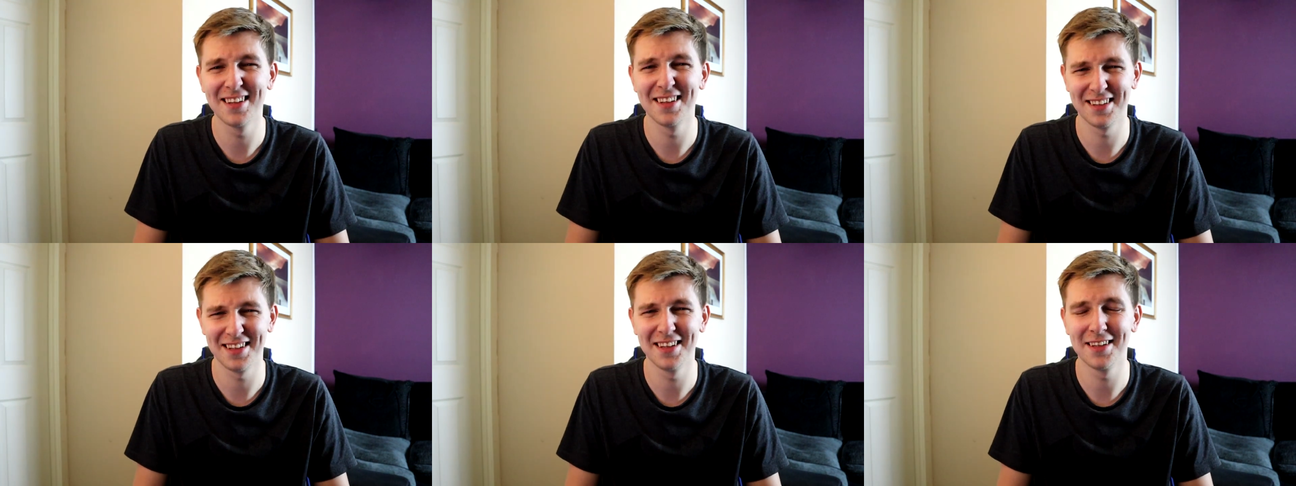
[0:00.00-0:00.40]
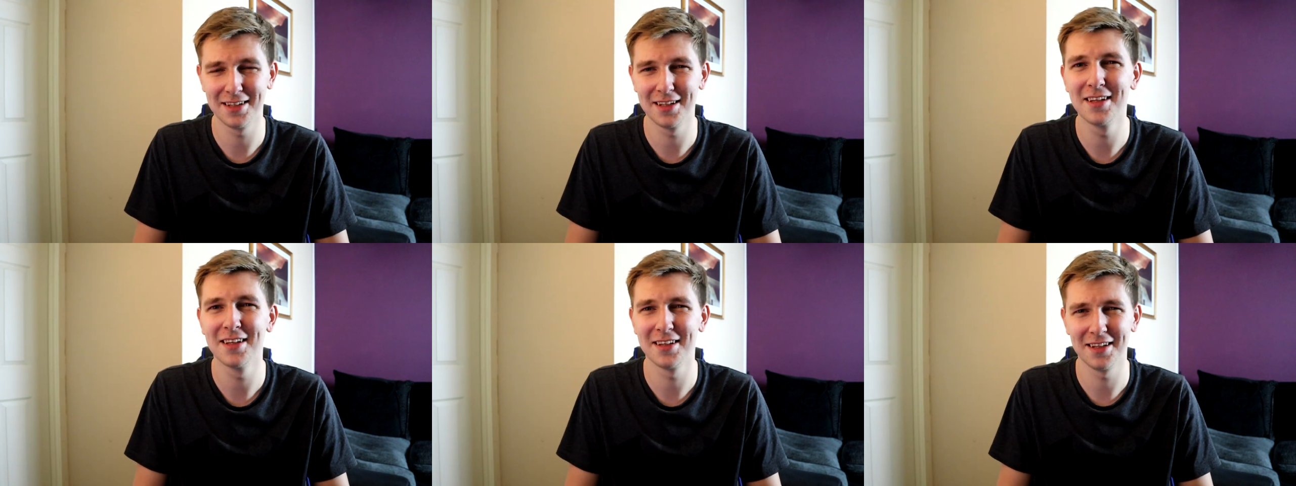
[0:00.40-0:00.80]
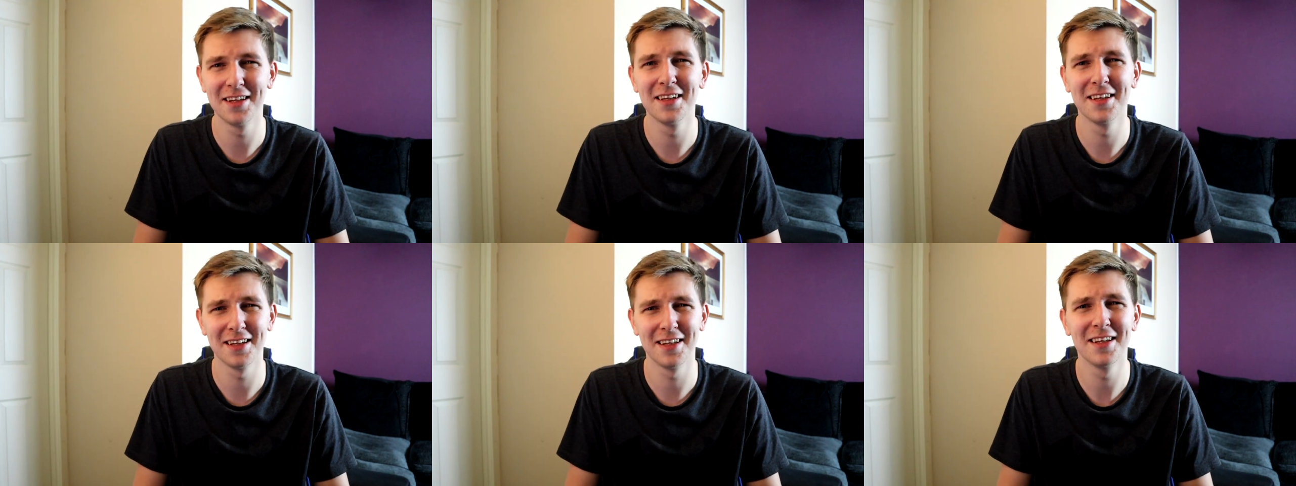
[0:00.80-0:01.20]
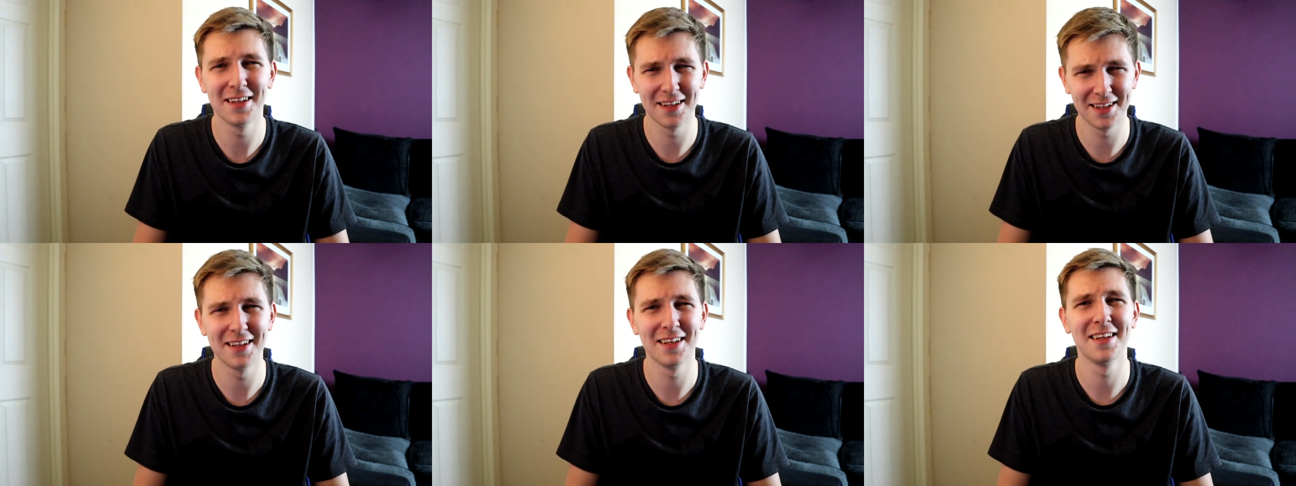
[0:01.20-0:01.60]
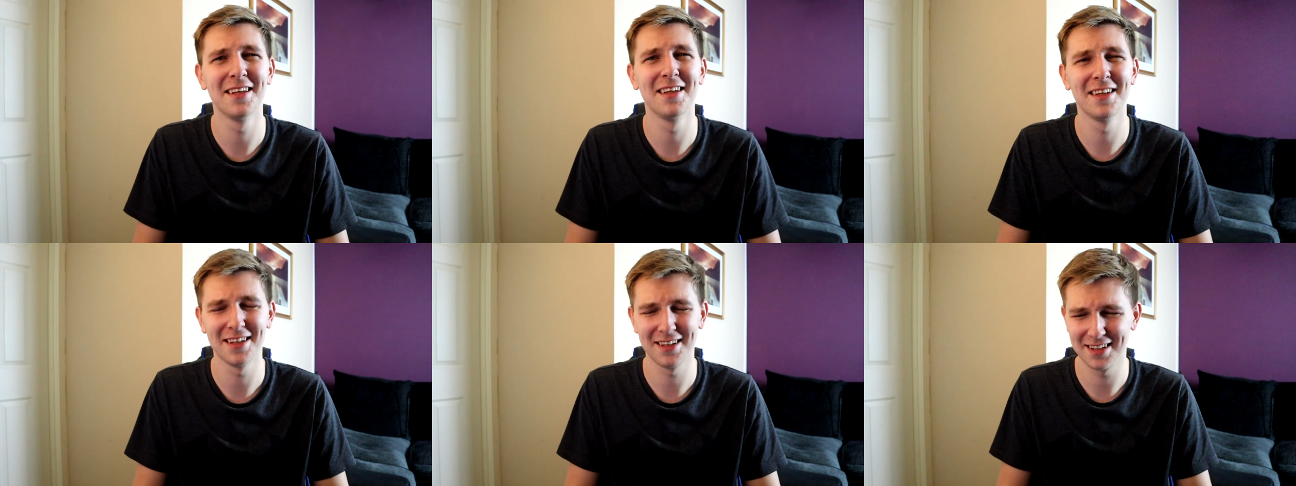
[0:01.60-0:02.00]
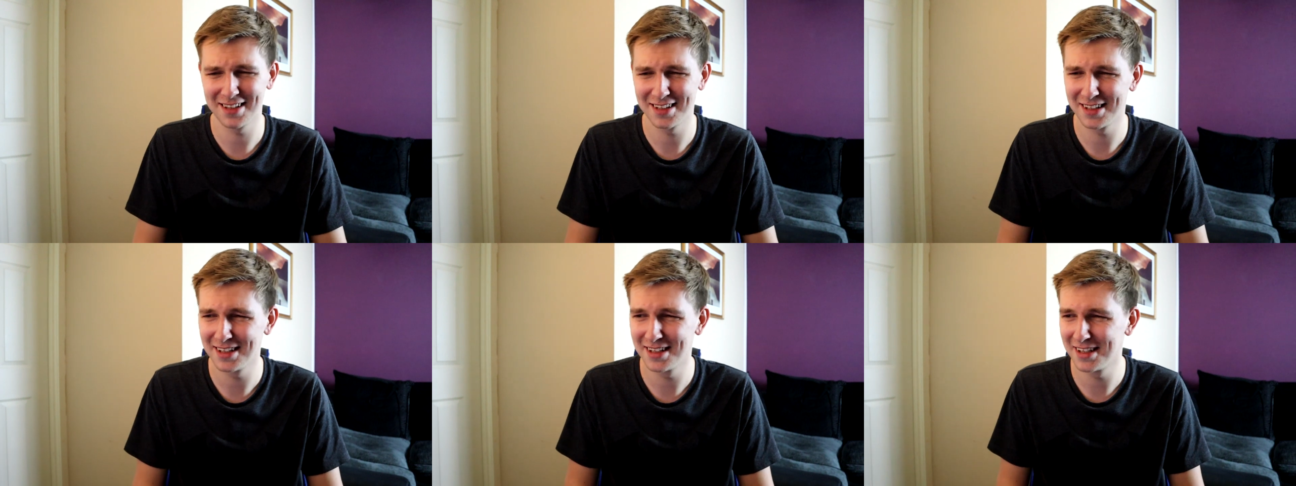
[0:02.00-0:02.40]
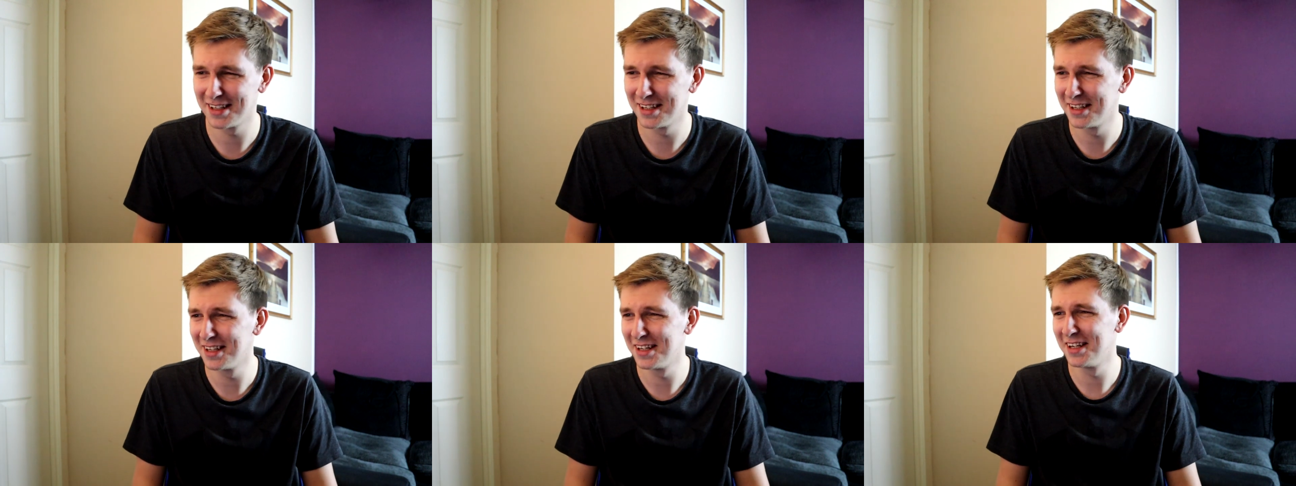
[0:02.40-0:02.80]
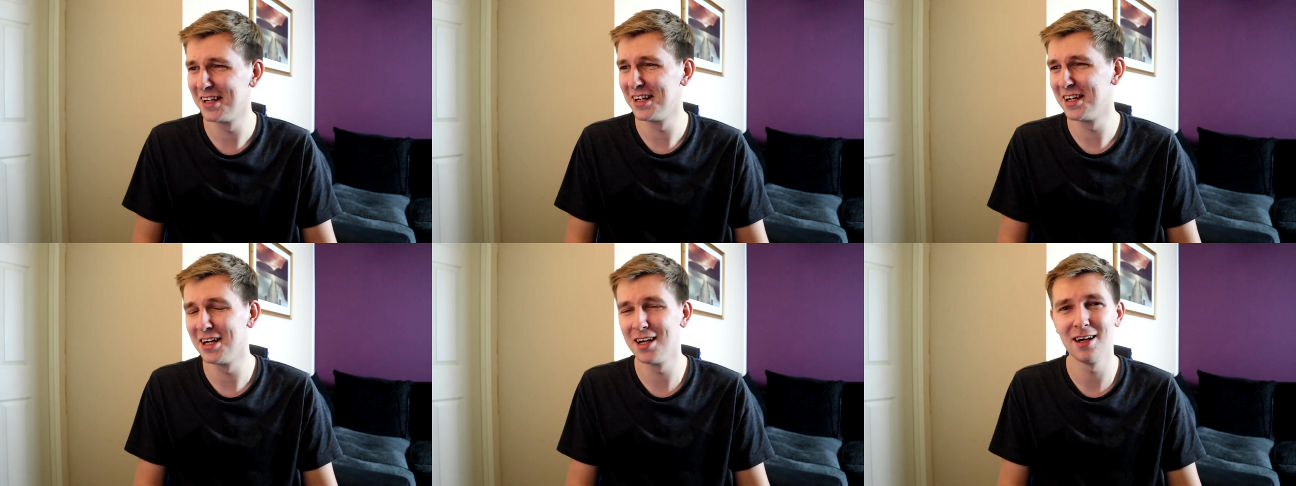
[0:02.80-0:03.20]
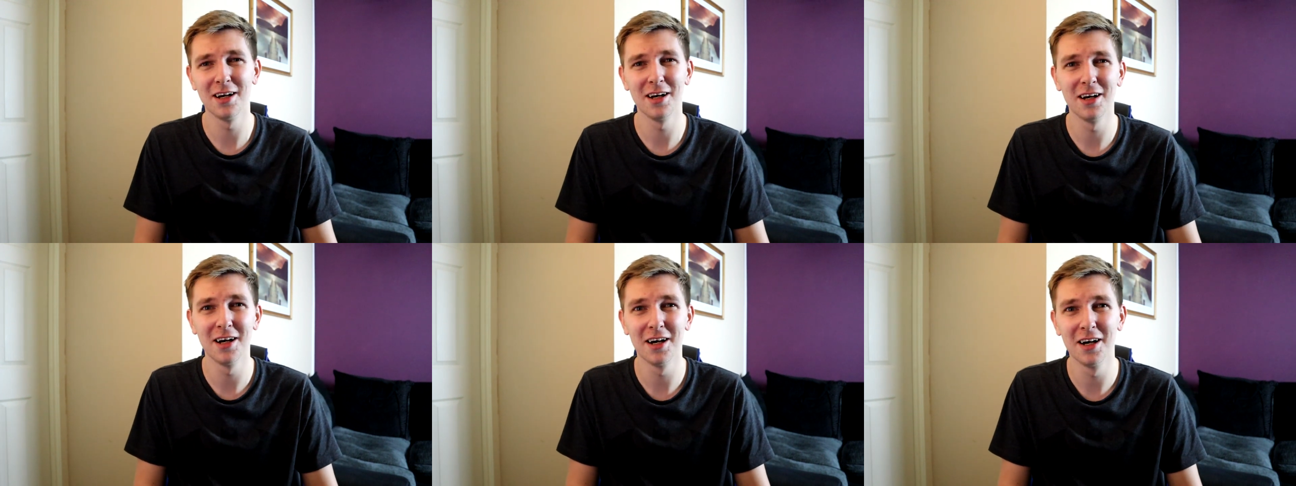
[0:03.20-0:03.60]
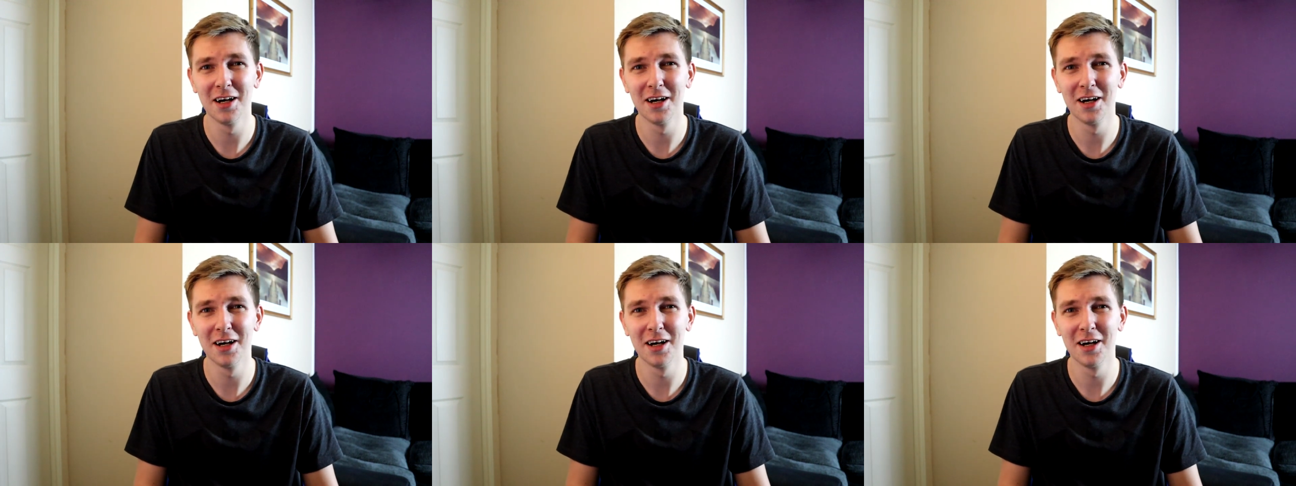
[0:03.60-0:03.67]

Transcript: No one is speaking in this clip.